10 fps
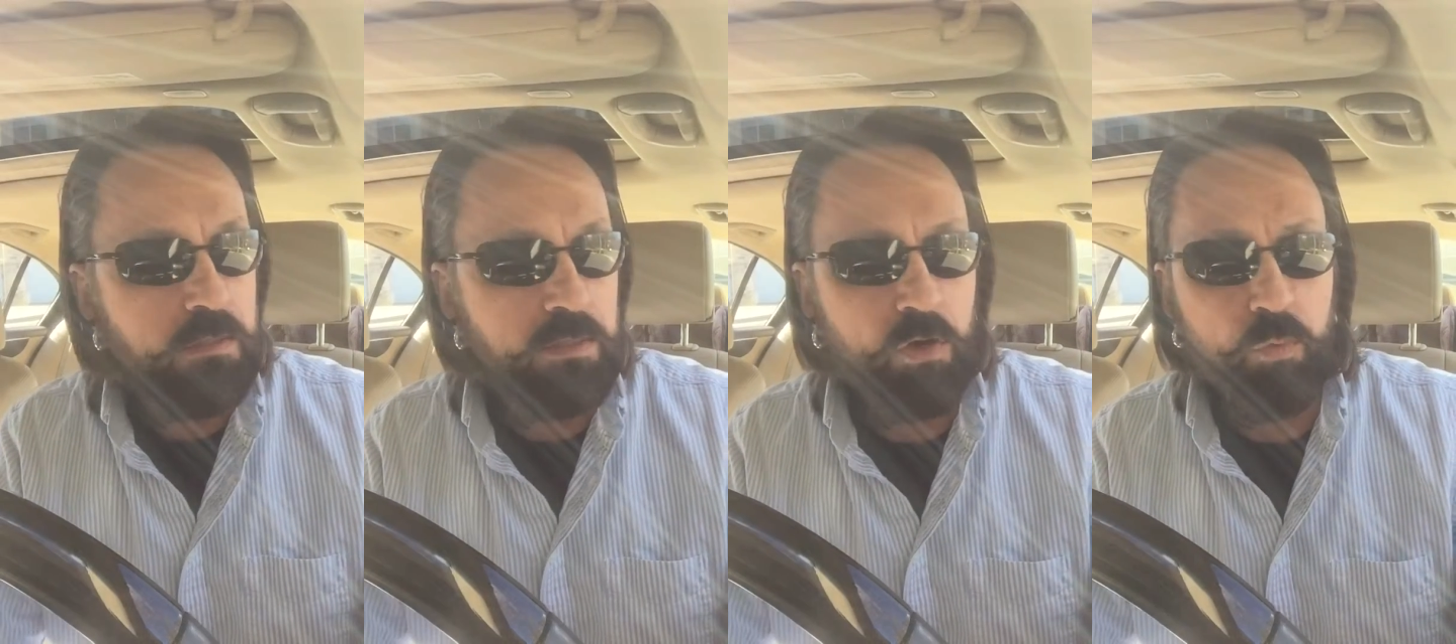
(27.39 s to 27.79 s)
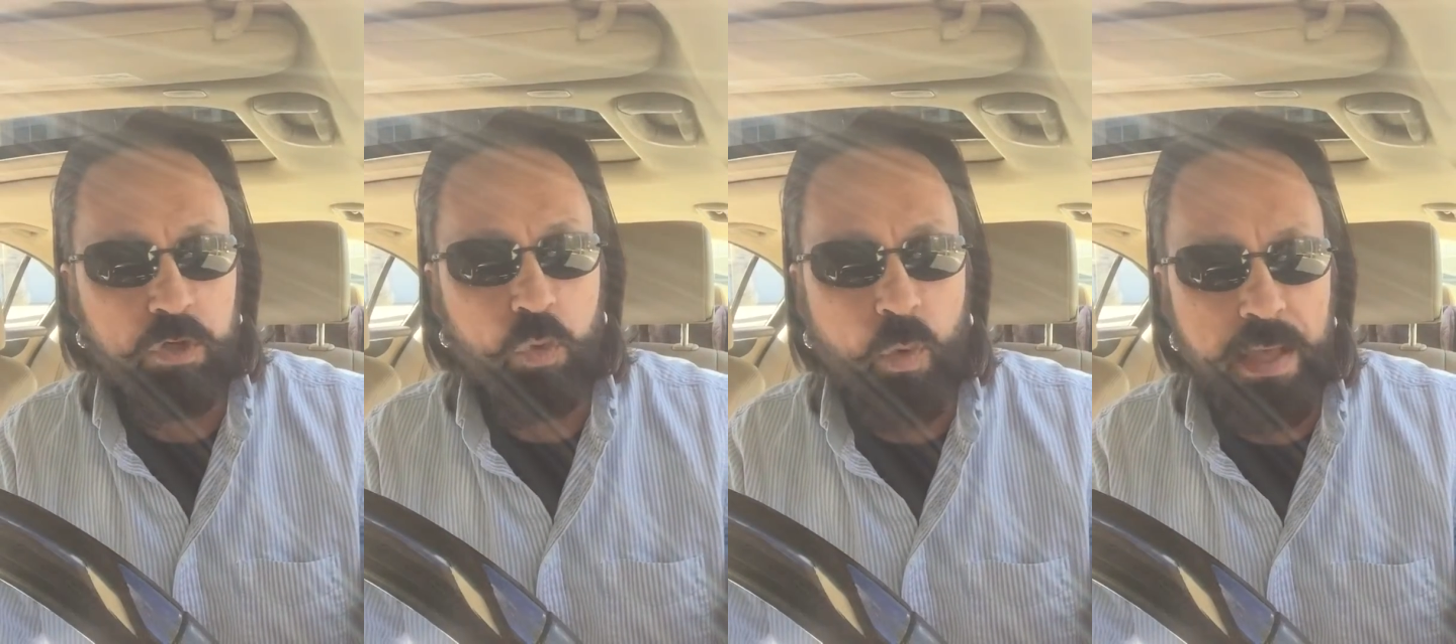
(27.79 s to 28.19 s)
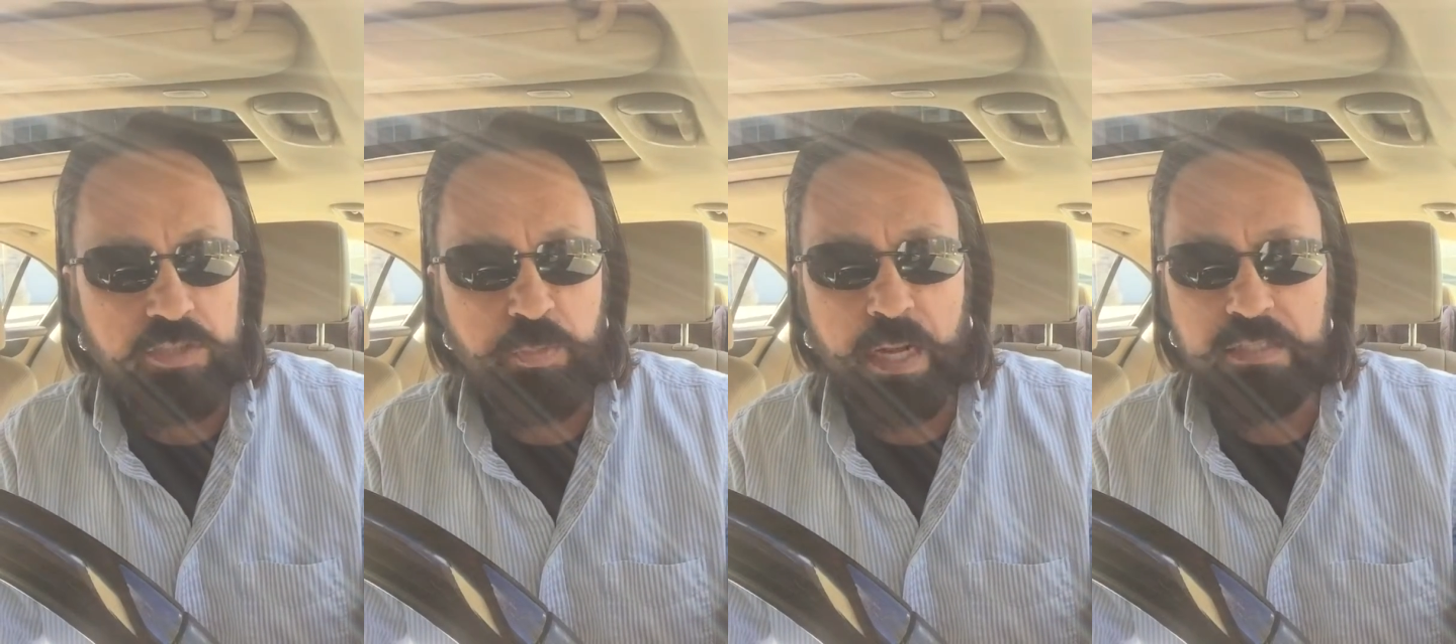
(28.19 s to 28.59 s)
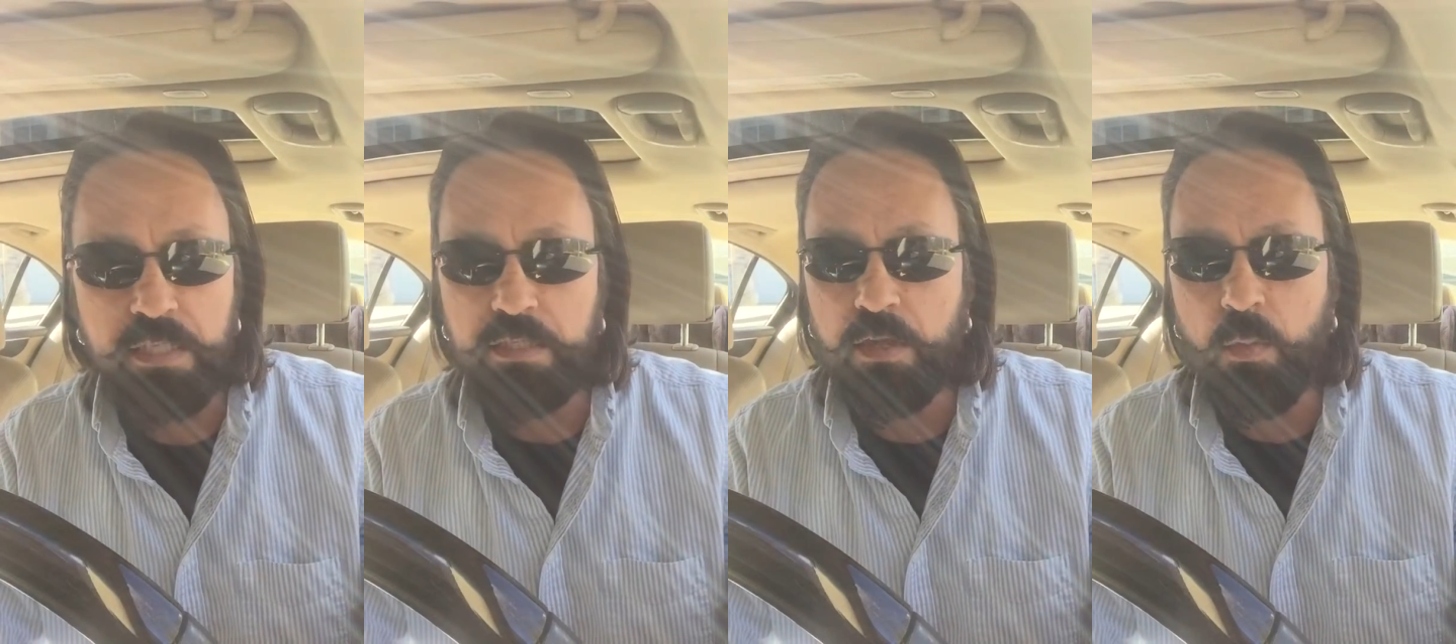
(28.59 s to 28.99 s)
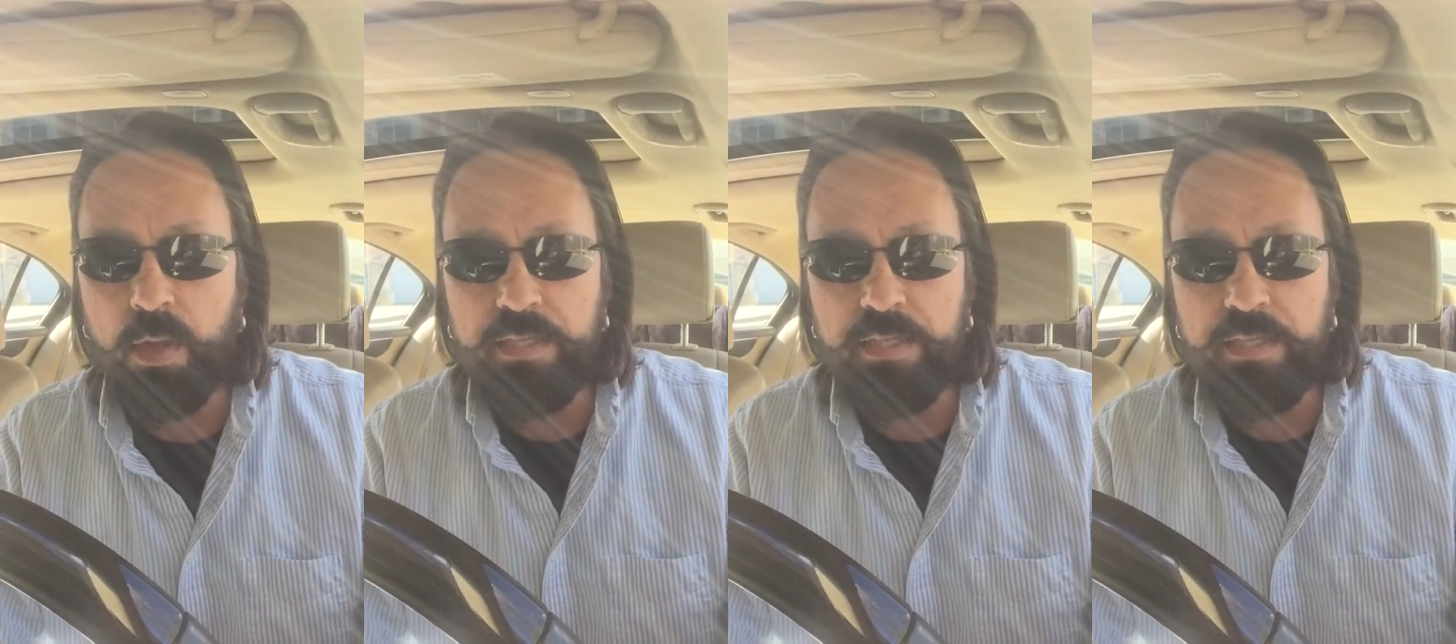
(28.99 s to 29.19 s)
you know, request, but I said, you know what?